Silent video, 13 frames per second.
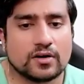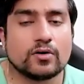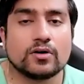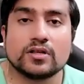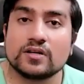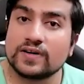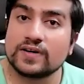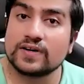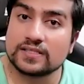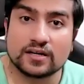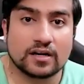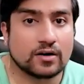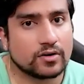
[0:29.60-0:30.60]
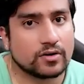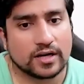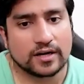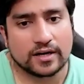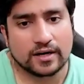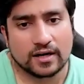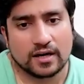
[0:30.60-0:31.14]
All the files are now
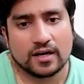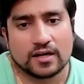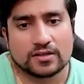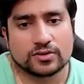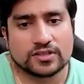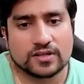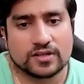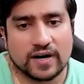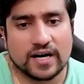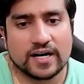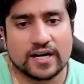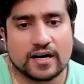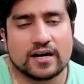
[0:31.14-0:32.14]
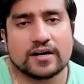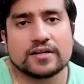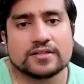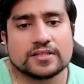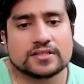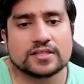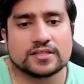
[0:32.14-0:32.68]
deleted. So it's a wild card in
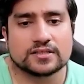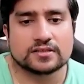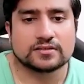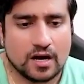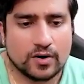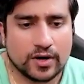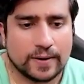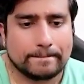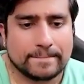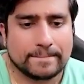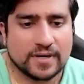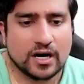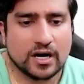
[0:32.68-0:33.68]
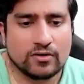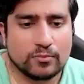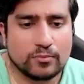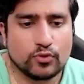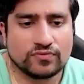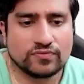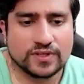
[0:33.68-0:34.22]
this case. Okay, now
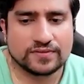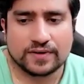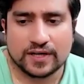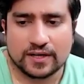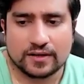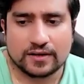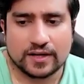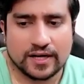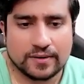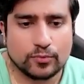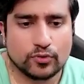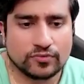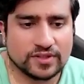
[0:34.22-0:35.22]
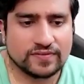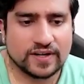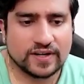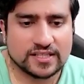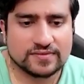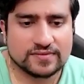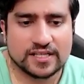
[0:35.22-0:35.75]
move the file, right? Move the
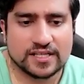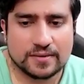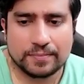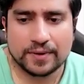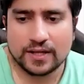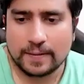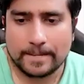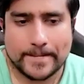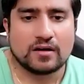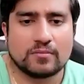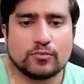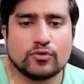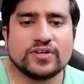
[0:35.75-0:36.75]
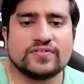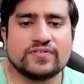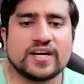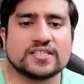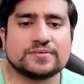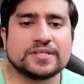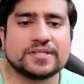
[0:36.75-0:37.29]
file is very simple. Move the
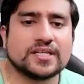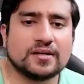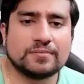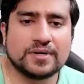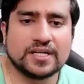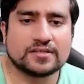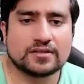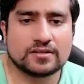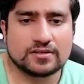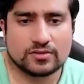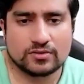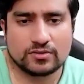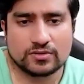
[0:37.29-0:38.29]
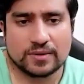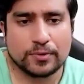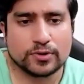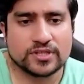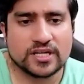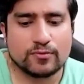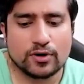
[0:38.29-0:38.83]
file is basically means, so
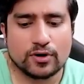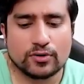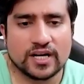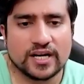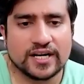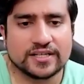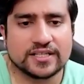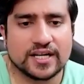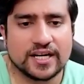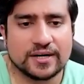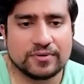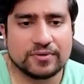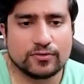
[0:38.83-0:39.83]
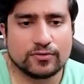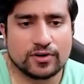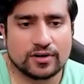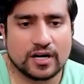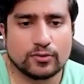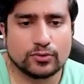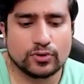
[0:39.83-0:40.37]
suppose I want to delete the delete me folder.
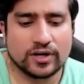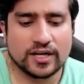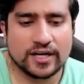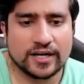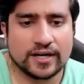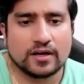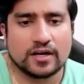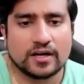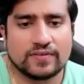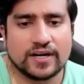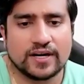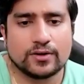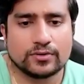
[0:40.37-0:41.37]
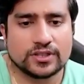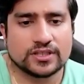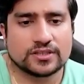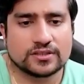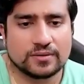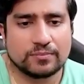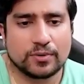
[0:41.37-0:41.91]
How do I delete it? If I do
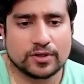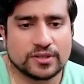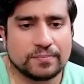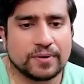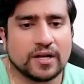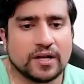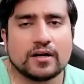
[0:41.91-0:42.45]
this, possible?